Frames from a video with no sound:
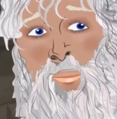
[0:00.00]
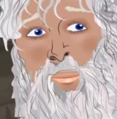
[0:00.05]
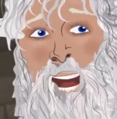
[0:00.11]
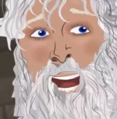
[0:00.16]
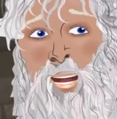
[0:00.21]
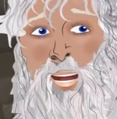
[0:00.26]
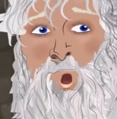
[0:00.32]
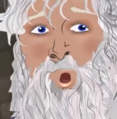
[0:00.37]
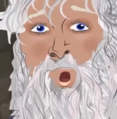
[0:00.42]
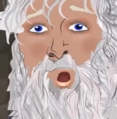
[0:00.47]

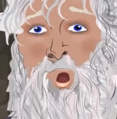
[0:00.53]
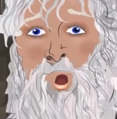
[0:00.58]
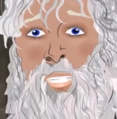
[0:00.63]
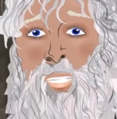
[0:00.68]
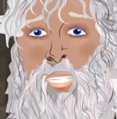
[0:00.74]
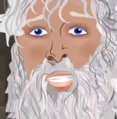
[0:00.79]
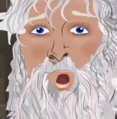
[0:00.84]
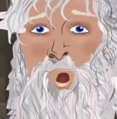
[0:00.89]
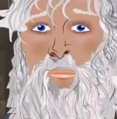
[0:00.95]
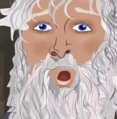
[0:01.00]
where the
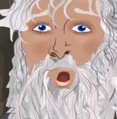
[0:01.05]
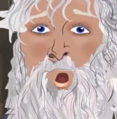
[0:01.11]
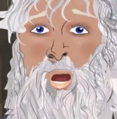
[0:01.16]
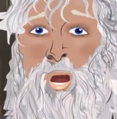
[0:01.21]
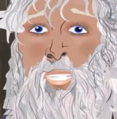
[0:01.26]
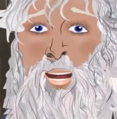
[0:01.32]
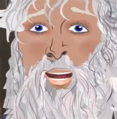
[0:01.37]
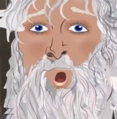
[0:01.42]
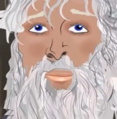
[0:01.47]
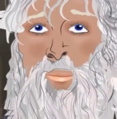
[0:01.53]
artists at
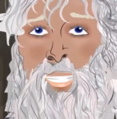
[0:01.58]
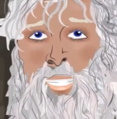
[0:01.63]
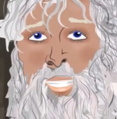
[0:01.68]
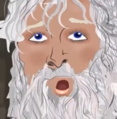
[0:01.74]
Rissy Art